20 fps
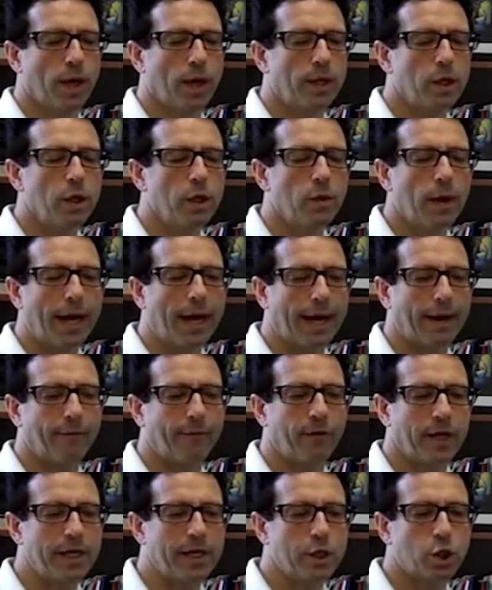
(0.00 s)
when you
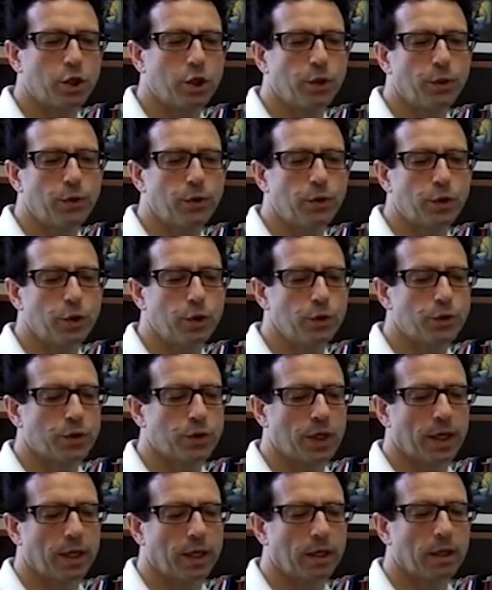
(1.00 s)
have issues
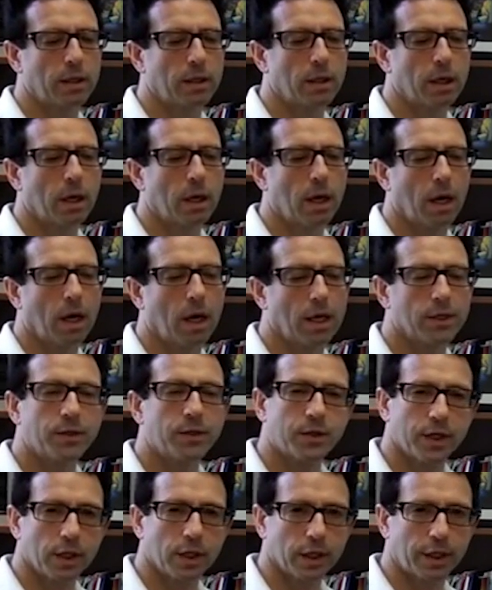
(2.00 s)
using
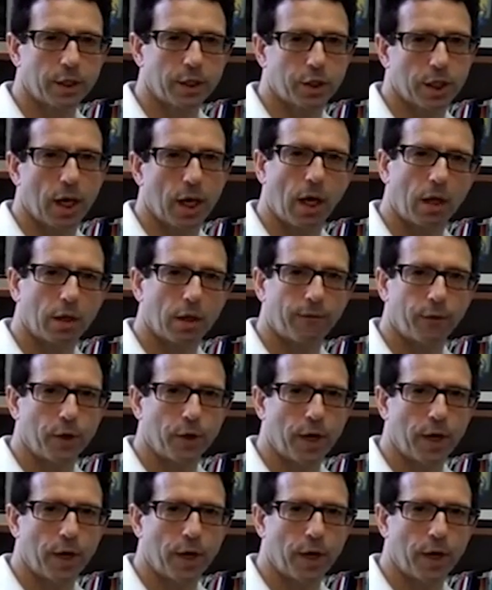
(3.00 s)
silica gel.